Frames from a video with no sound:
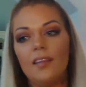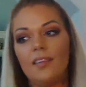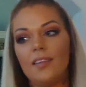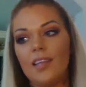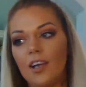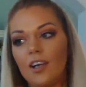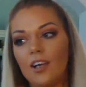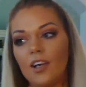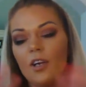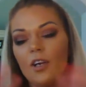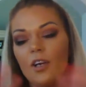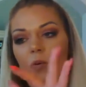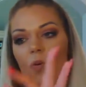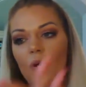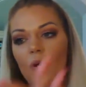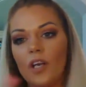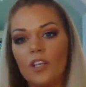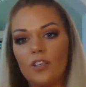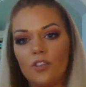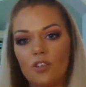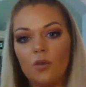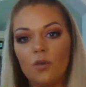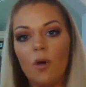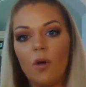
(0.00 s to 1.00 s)
they're going to want
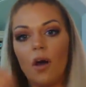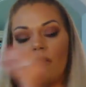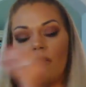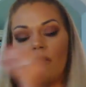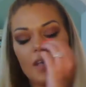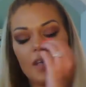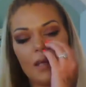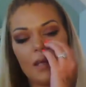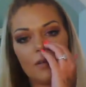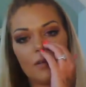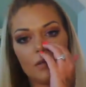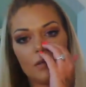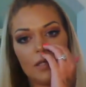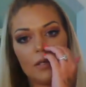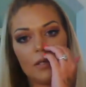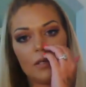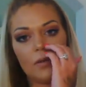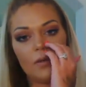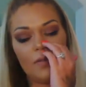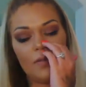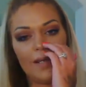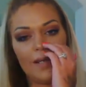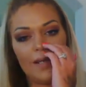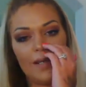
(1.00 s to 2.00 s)
to do all the other
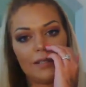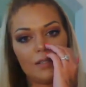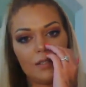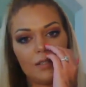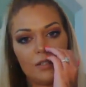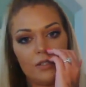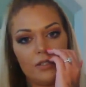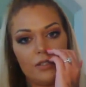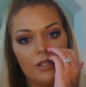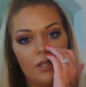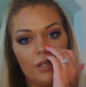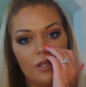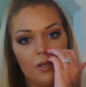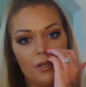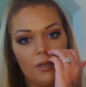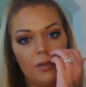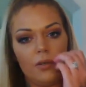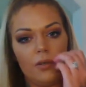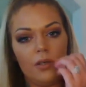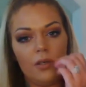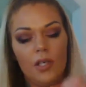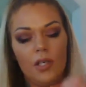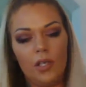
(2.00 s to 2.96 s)
little things too.